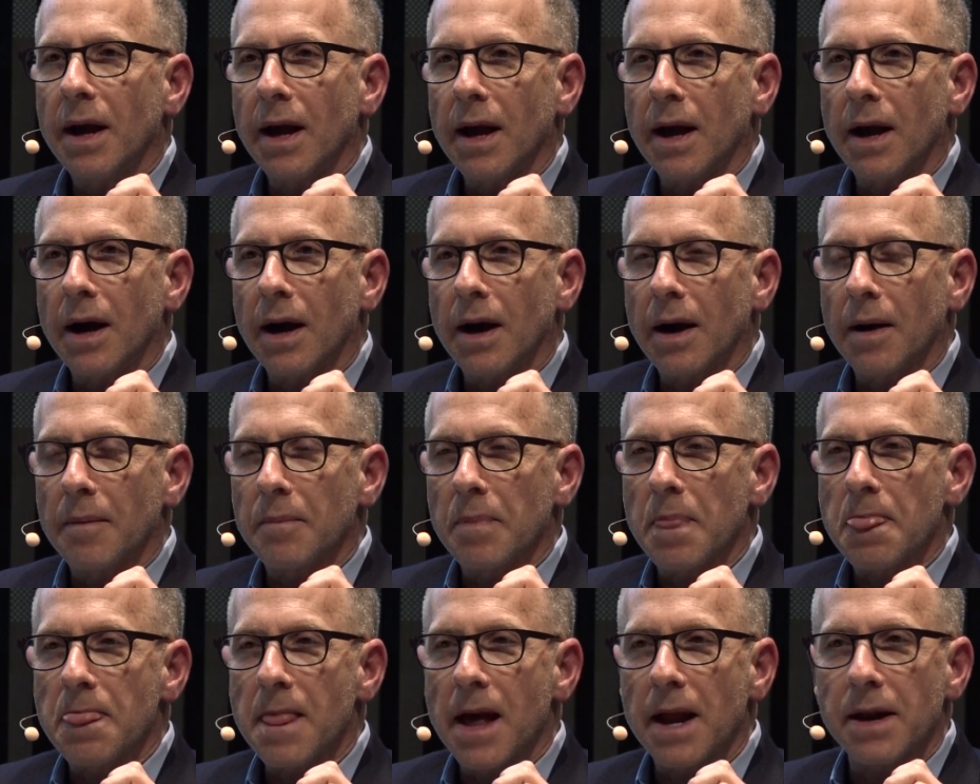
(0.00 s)

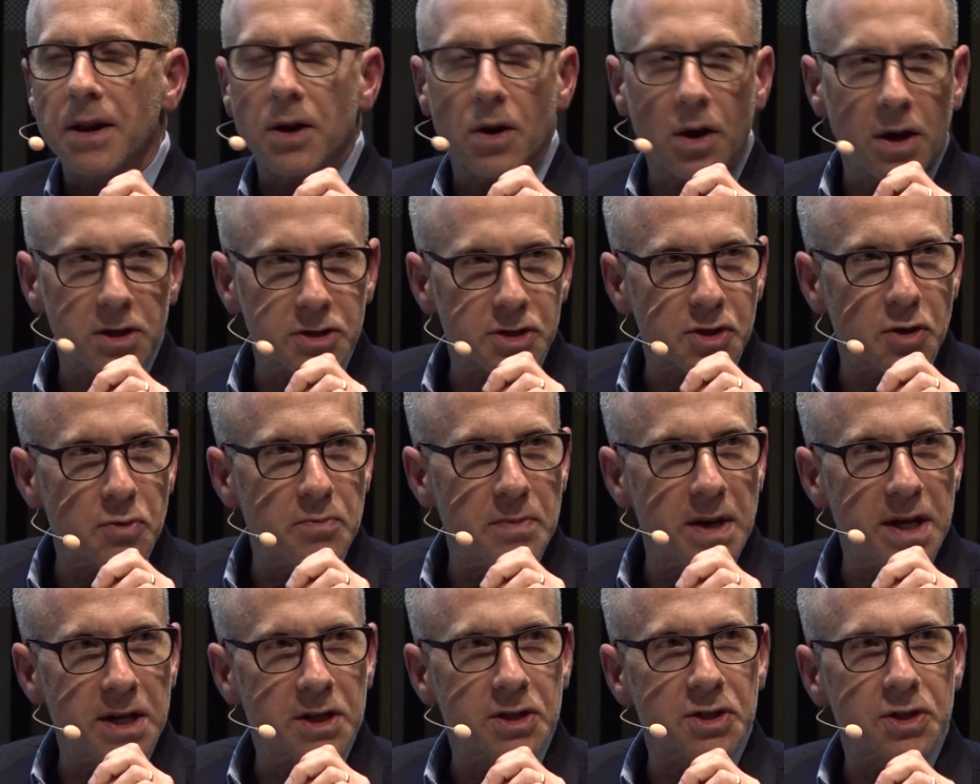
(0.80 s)
And it also
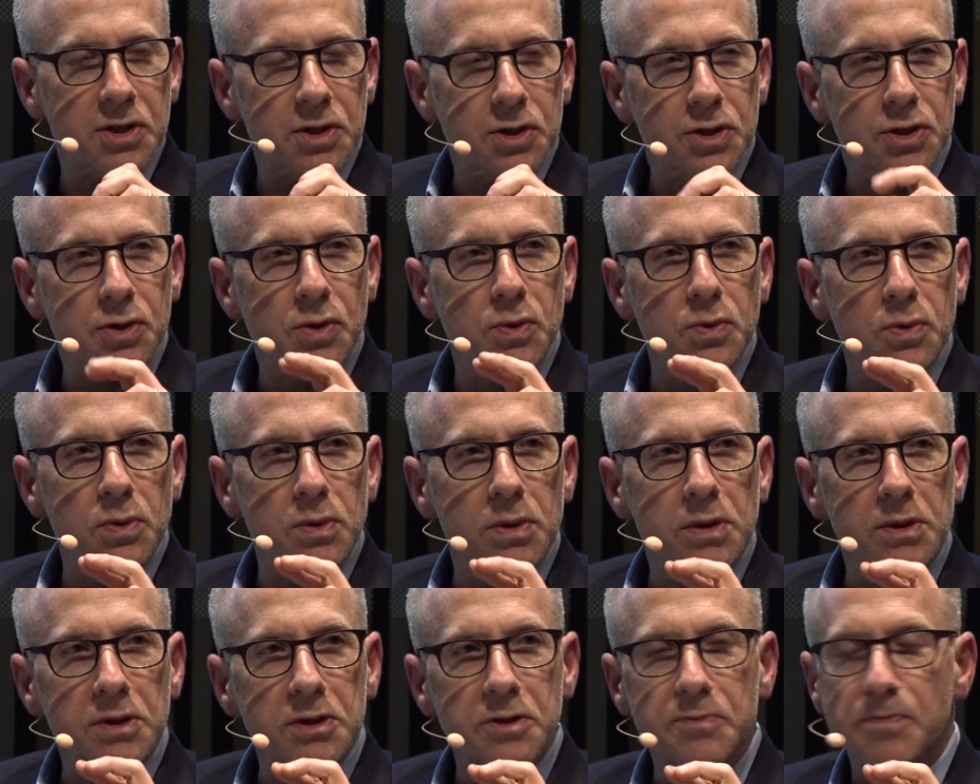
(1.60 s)
makes
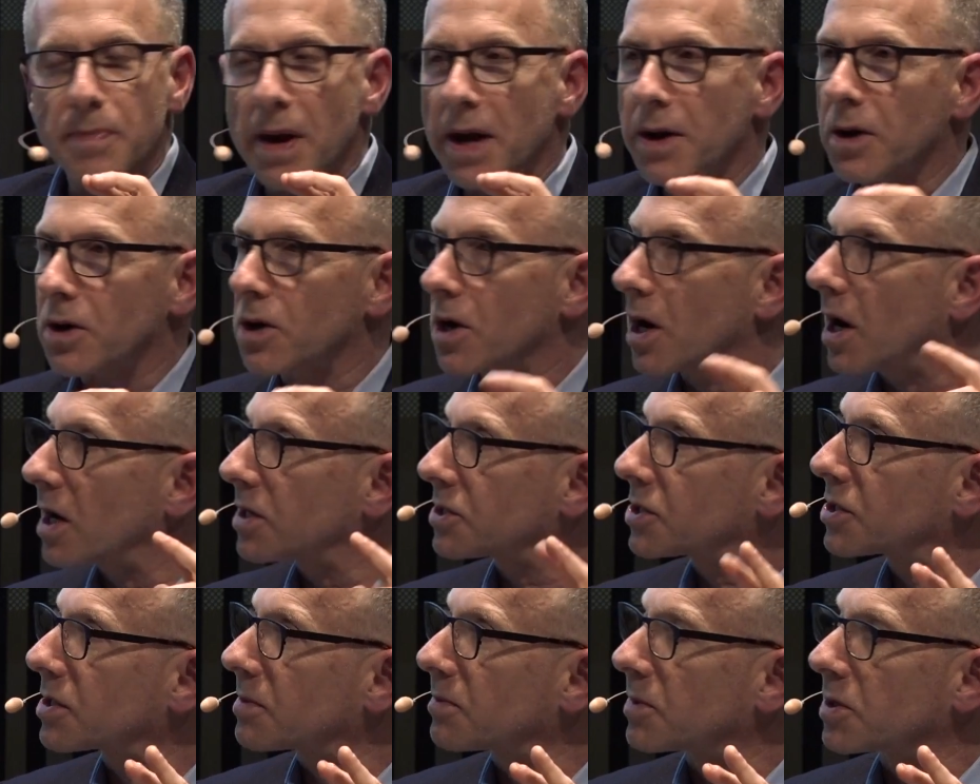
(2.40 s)
schools better
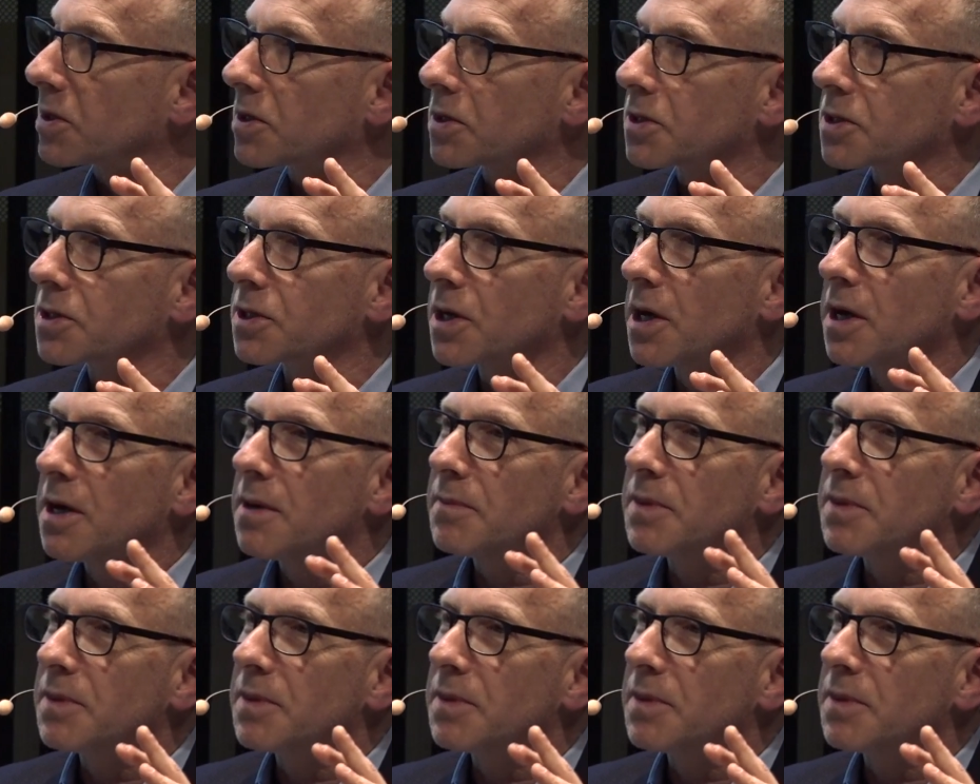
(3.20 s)
customers,